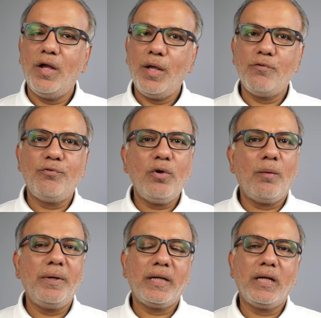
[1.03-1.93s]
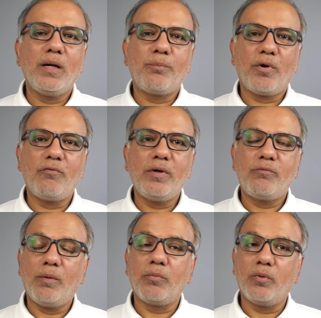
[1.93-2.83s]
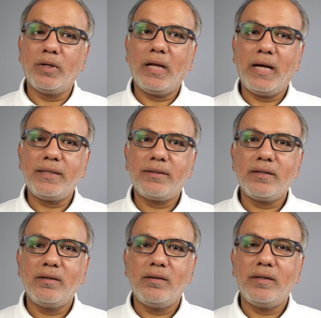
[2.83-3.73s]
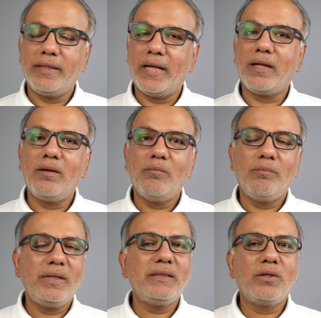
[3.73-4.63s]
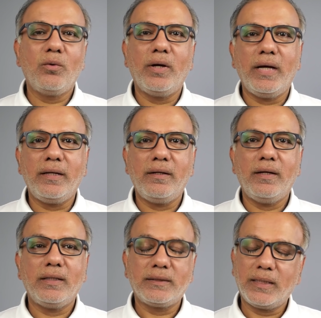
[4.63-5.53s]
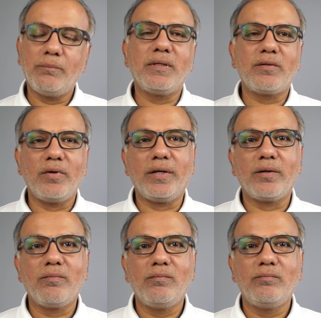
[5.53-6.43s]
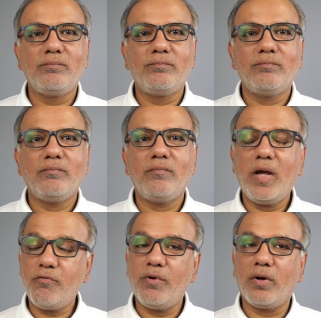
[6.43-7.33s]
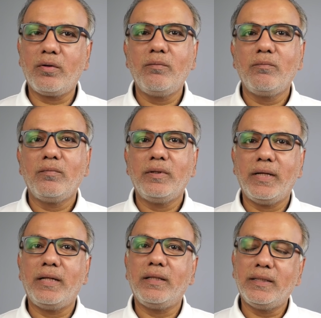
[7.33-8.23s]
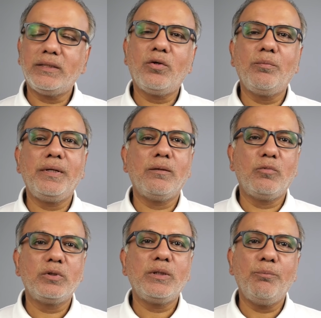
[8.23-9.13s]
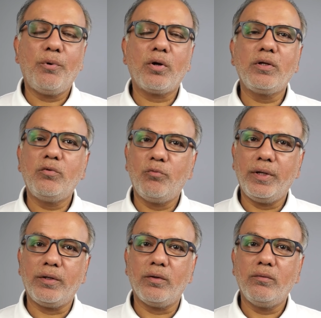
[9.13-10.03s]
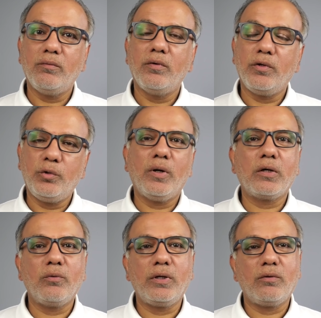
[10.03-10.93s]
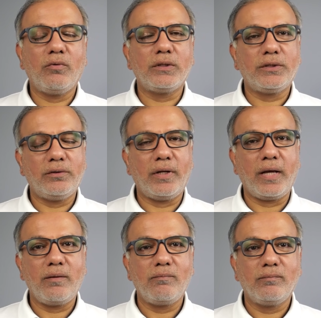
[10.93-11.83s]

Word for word: If you are making a profit from Google Ads, then please go ahead and skip this video. If not, then this could be the most important video you are going to watch today.